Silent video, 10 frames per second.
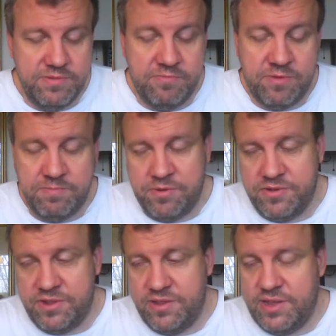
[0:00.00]
one
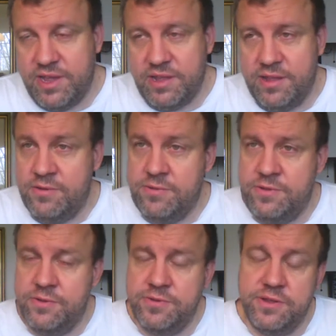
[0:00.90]
person saying, "Oh,
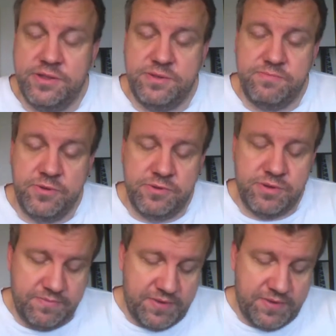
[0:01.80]
socialism ruined